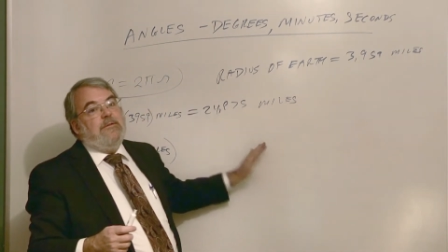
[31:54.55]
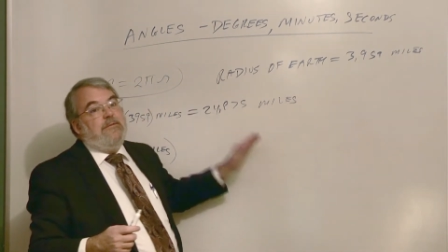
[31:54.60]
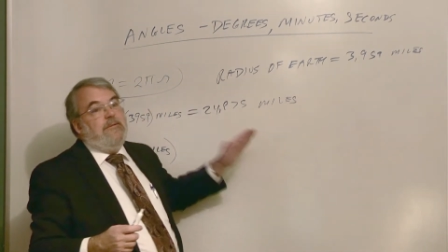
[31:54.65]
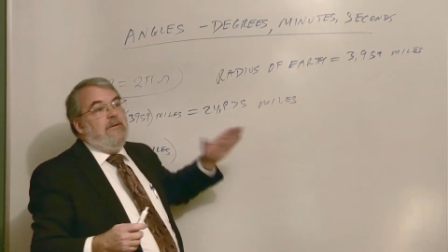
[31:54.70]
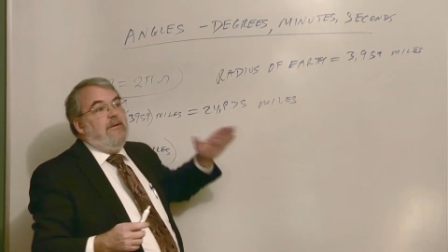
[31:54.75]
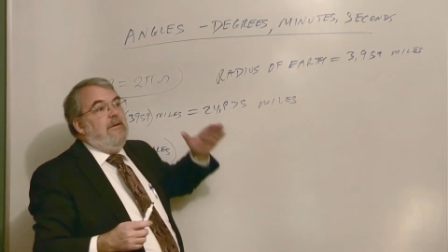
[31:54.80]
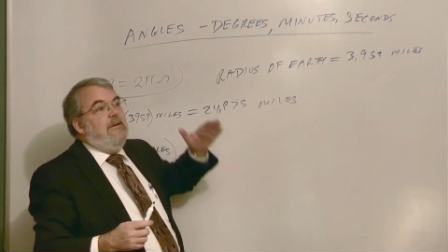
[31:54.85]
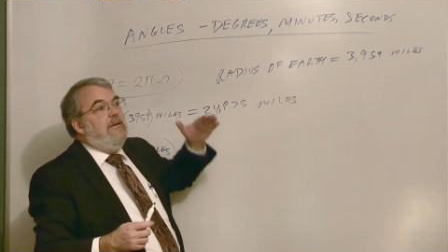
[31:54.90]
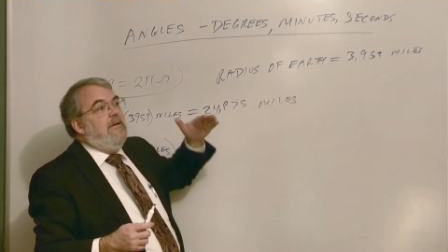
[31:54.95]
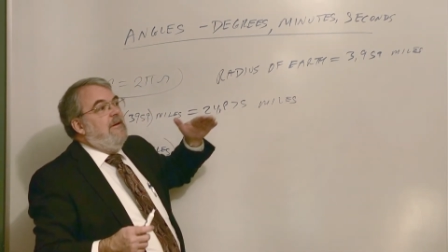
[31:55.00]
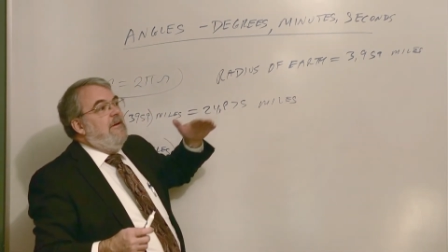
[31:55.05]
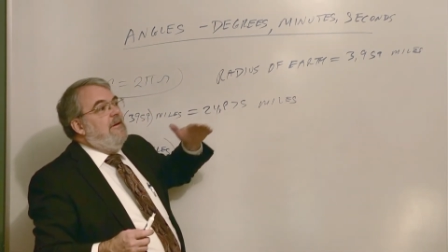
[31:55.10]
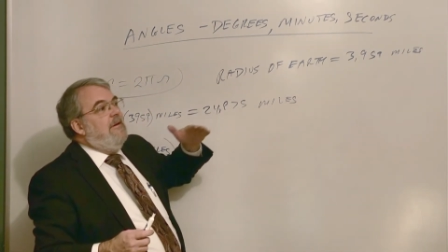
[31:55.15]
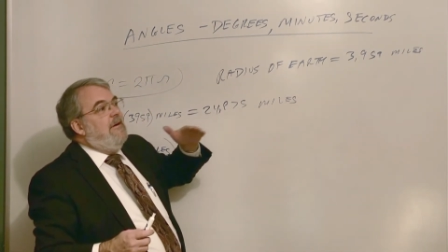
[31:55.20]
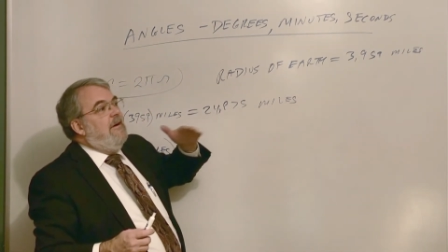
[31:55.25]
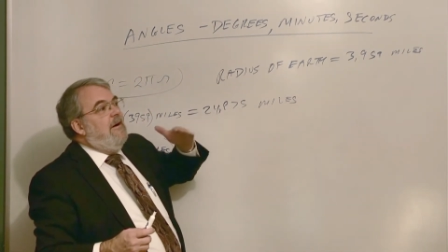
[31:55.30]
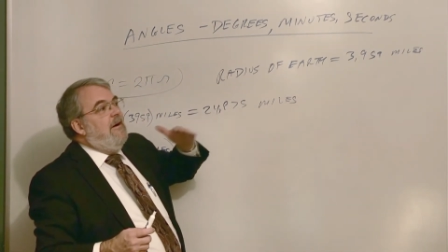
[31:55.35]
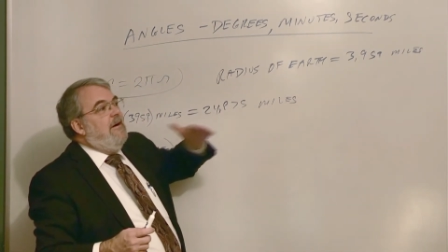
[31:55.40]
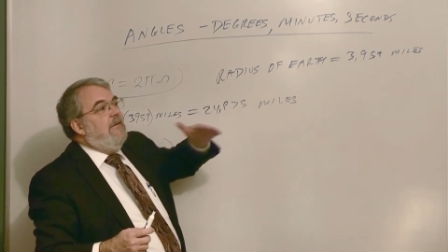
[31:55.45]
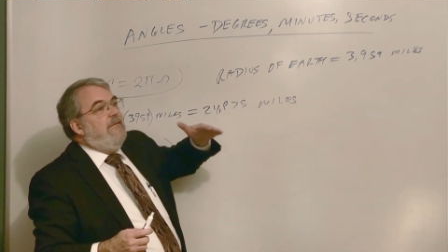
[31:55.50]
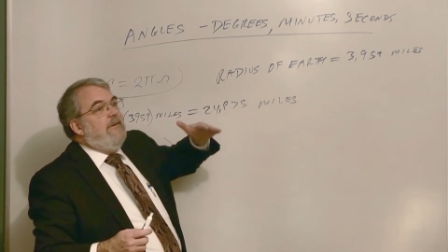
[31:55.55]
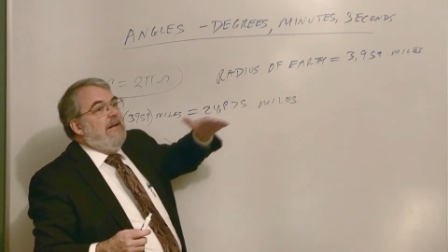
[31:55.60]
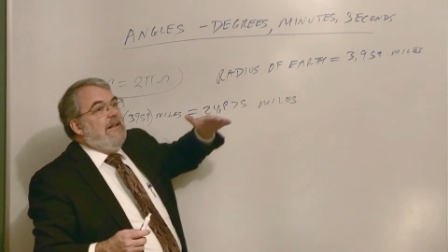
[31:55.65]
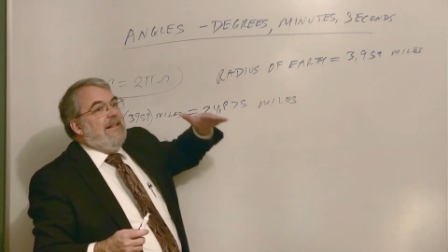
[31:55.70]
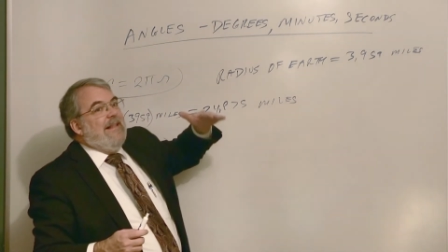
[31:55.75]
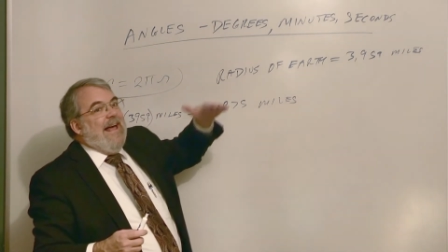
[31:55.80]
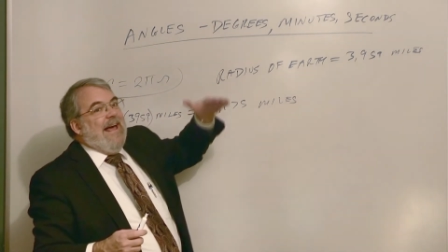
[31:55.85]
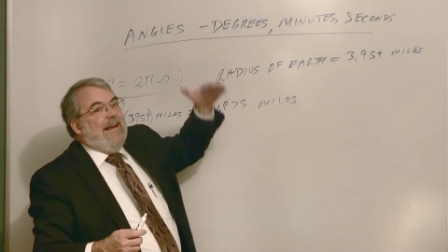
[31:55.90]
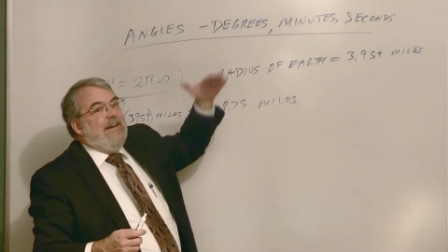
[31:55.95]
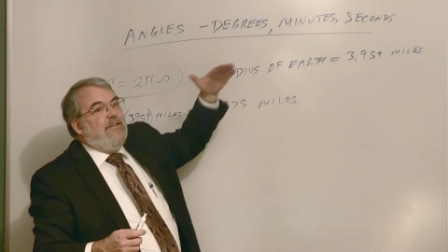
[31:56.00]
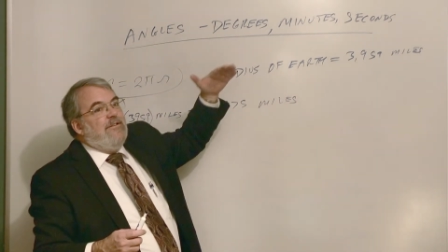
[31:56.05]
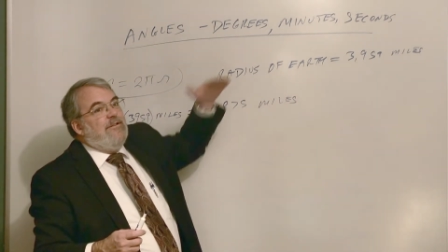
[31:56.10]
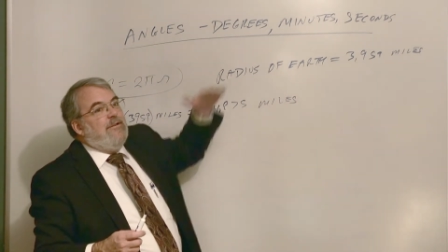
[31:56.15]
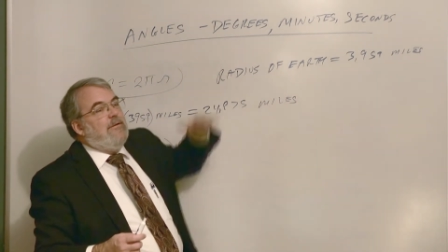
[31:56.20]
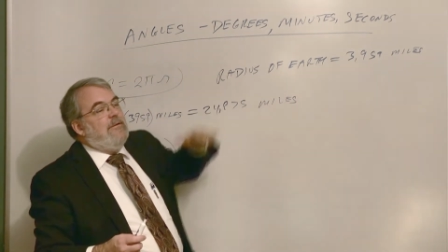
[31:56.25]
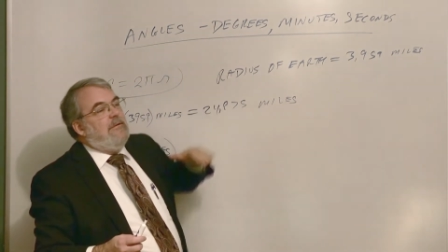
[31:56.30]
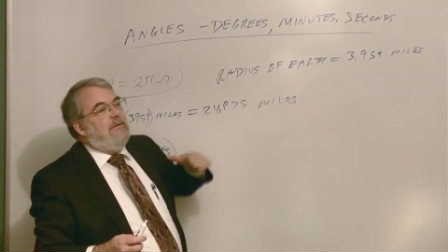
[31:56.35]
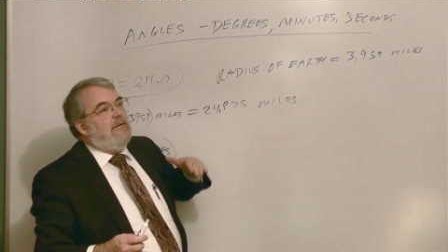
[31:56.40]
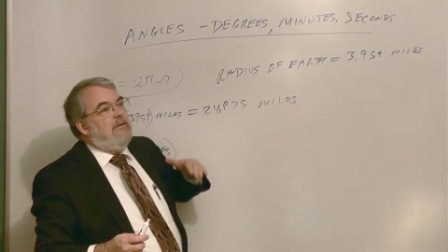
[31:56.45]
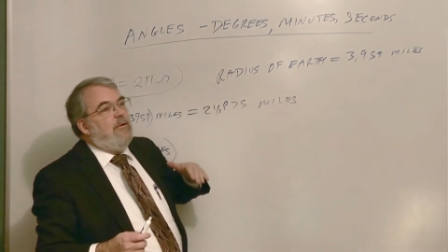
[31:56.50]
of
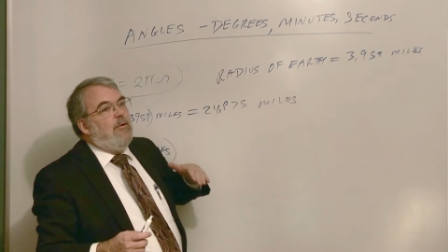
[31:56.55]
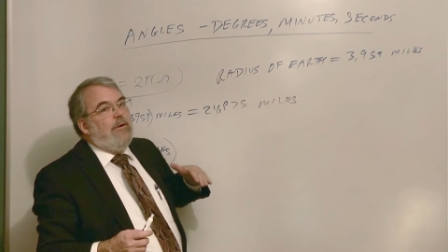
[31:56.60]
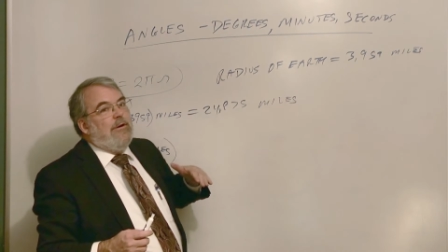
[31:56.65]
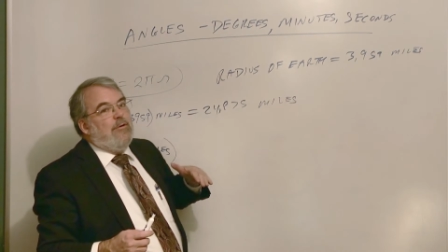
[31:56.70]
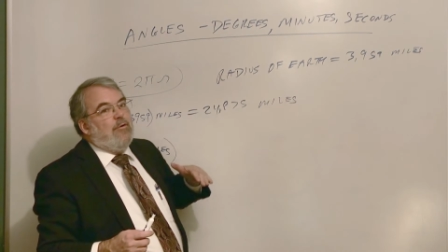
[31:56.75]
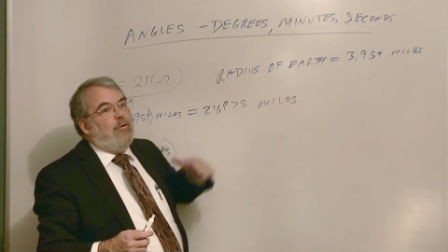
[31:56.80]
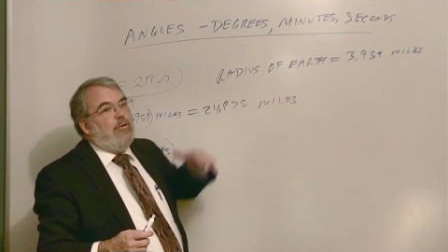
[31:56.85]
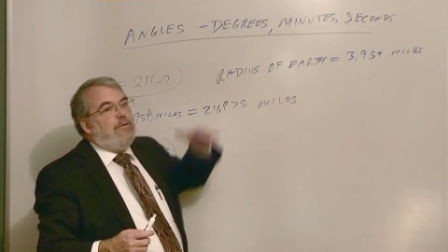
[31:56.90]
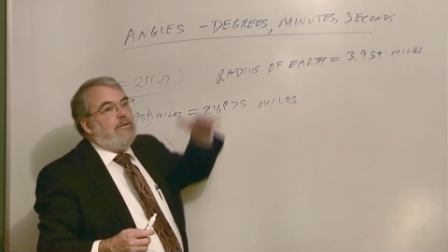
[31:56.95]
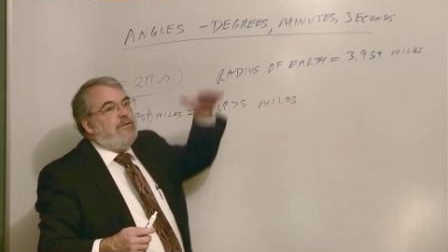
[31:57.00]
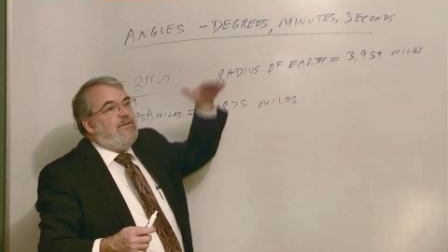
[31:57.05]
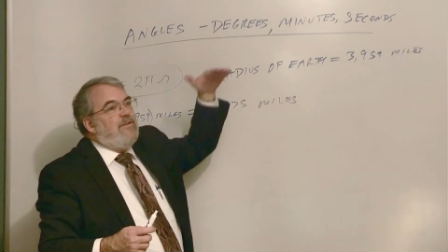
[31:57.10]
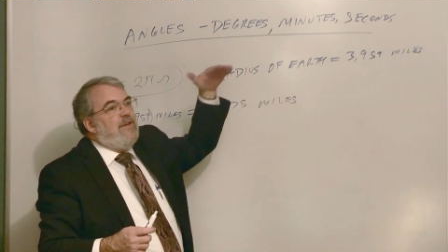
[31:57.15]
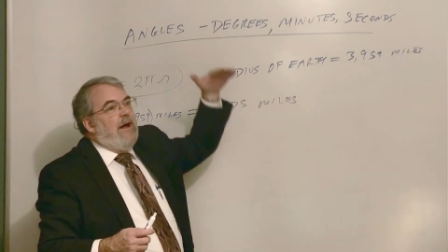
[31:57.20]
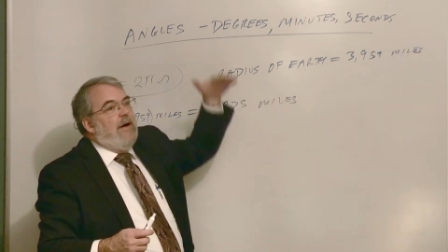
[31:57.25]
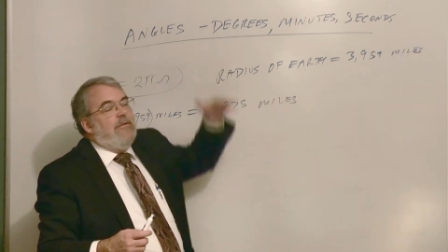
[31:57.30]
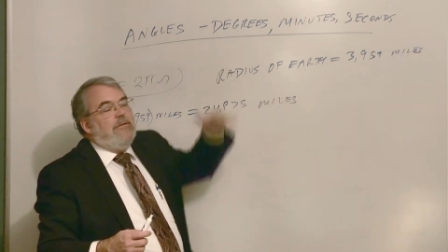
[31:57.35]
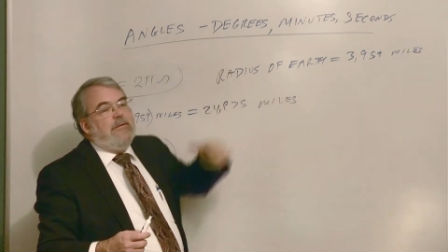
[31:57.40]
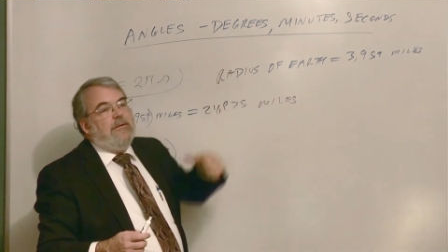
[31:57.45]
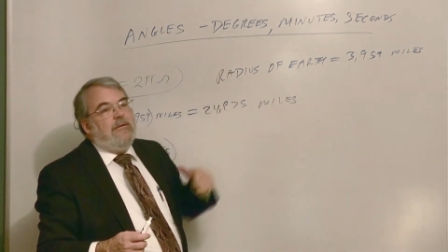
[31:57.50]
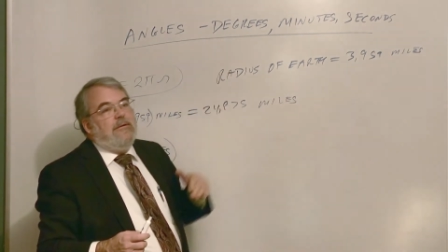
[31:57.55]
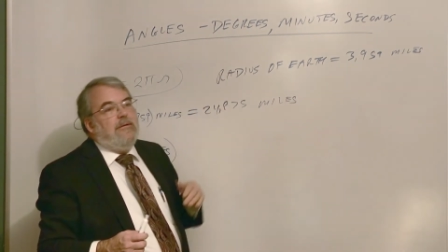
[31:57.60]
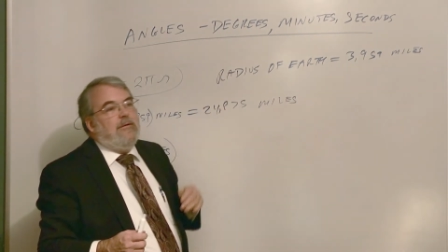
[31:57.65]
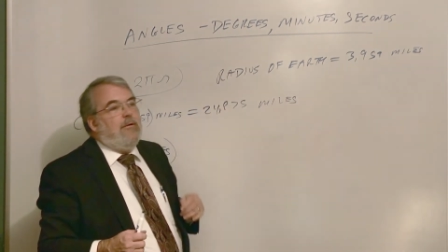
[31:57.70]
latitude, going north or south.